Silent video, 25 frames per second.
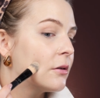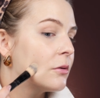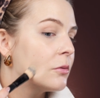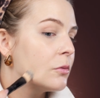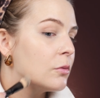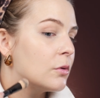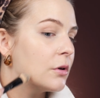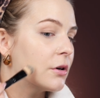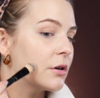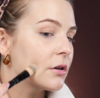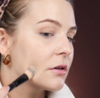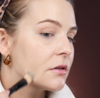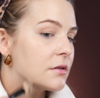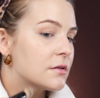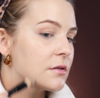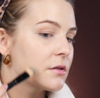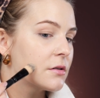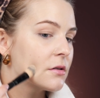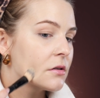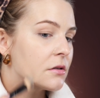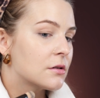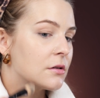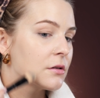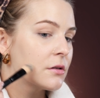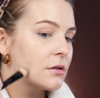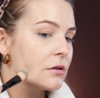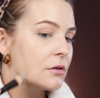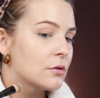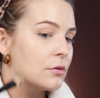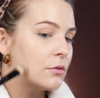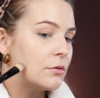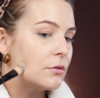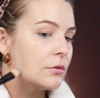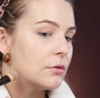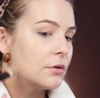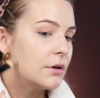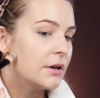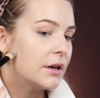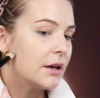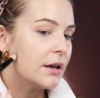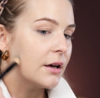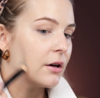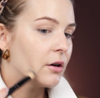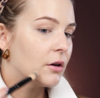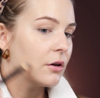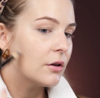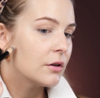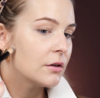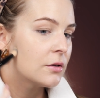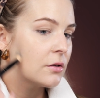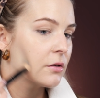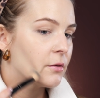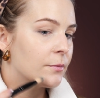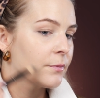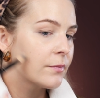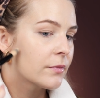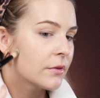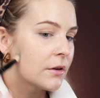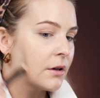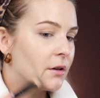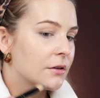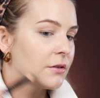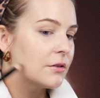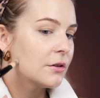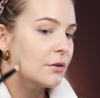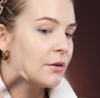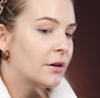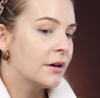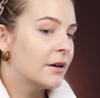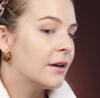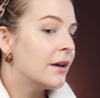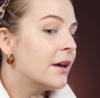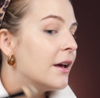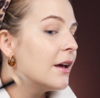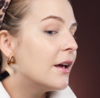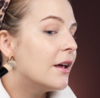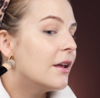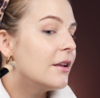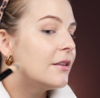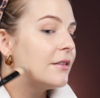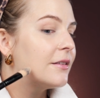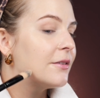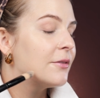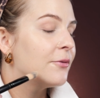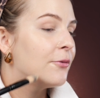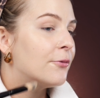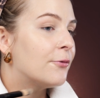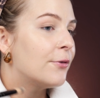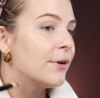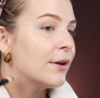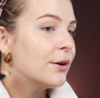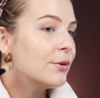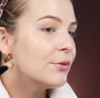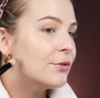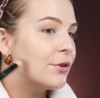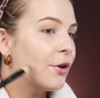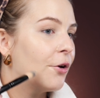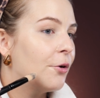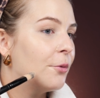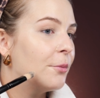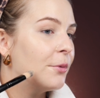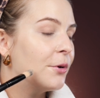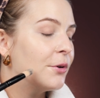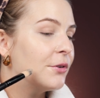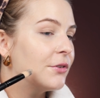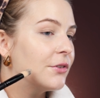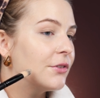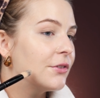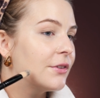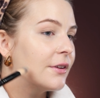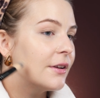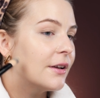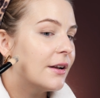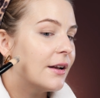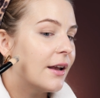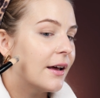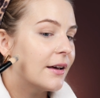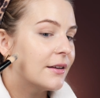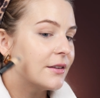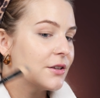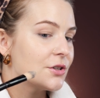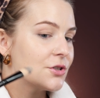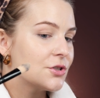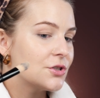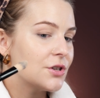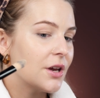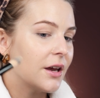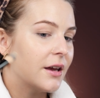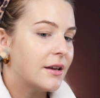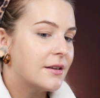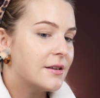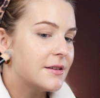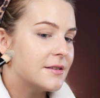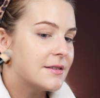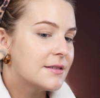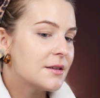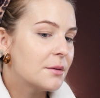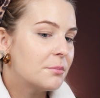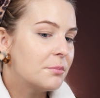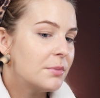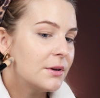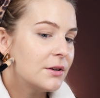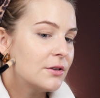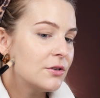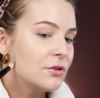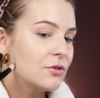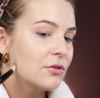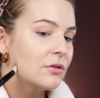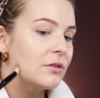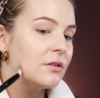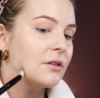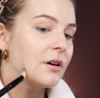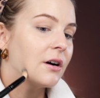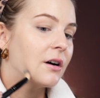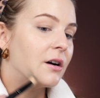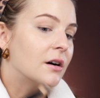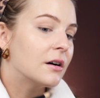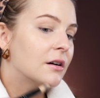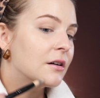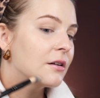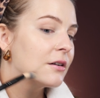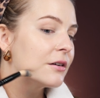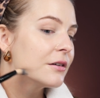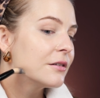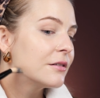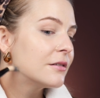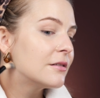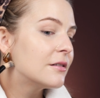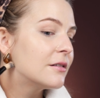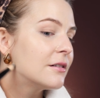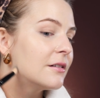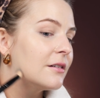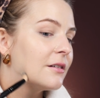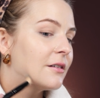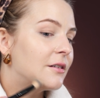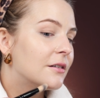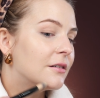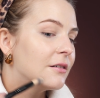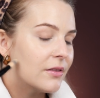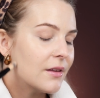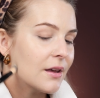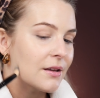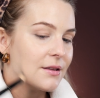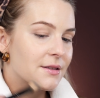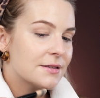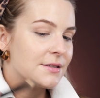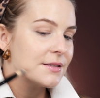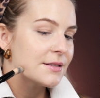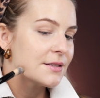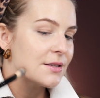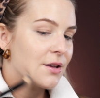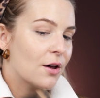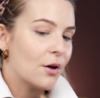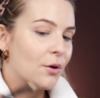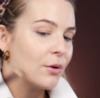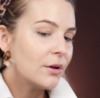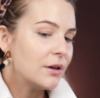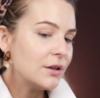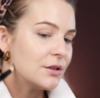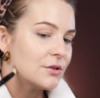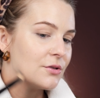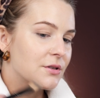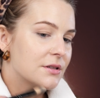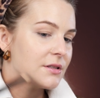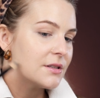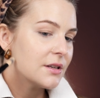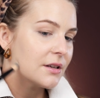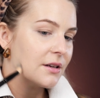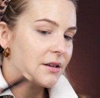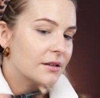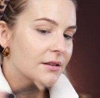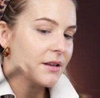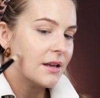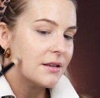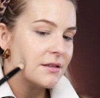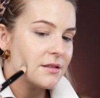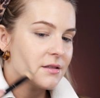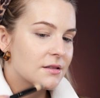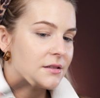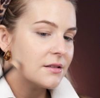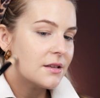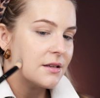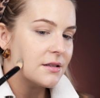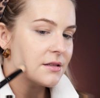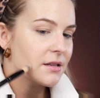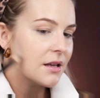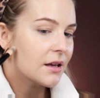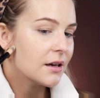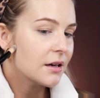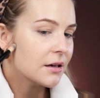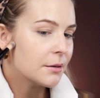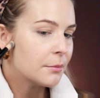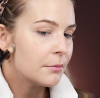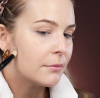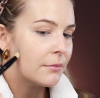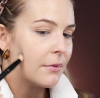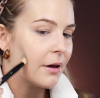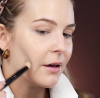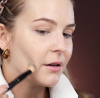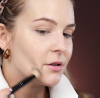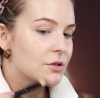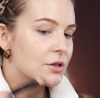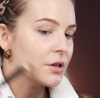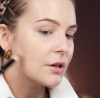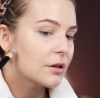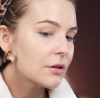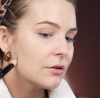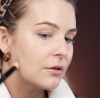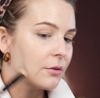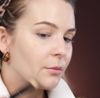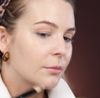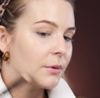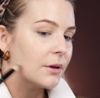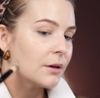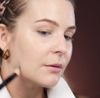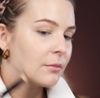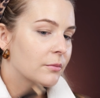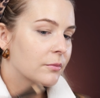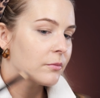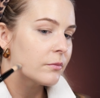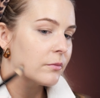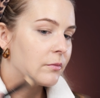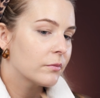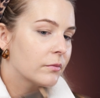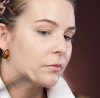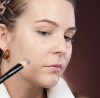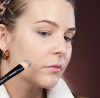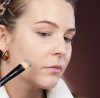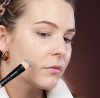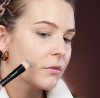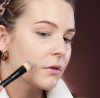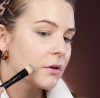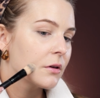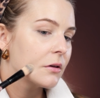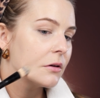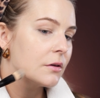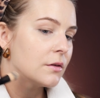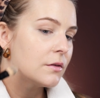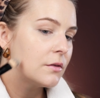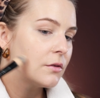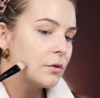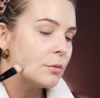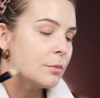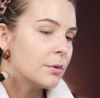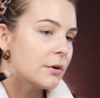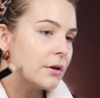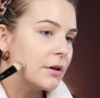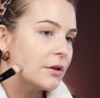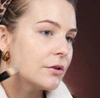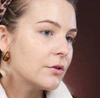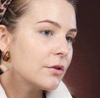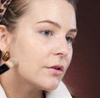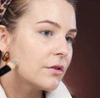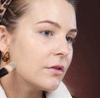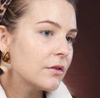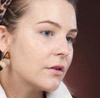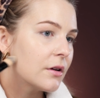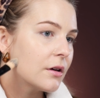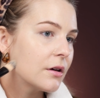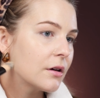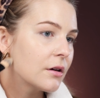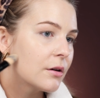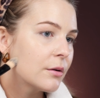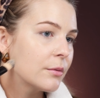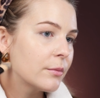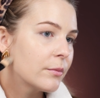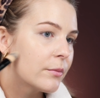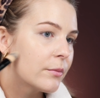works really good. So it feels almost like the shade it's a bit too dark. That's so interesting. That's like a magic to me. It's super interesting.